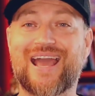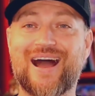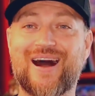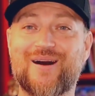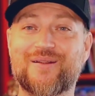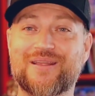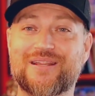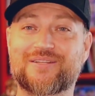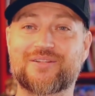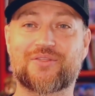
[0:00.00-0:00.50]

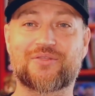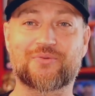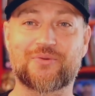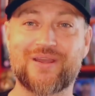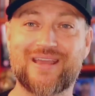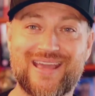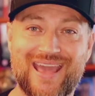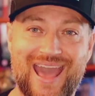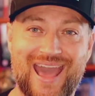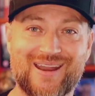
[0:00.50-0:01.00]
down into
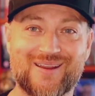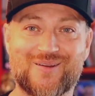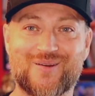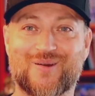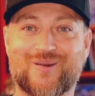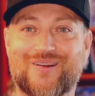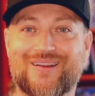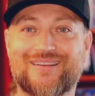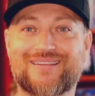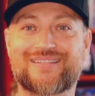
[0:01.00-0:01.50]
three
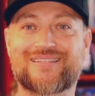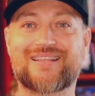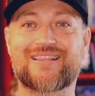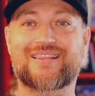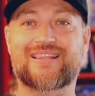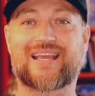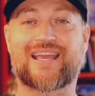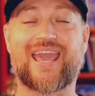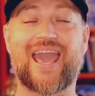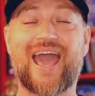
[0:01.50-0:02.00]
categories:
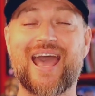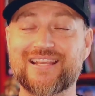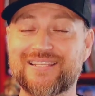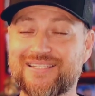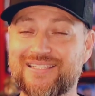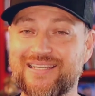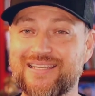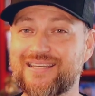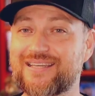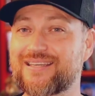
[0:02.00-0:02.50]
the
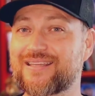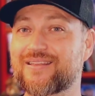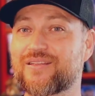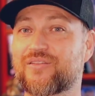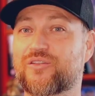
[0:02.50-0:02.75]
casting,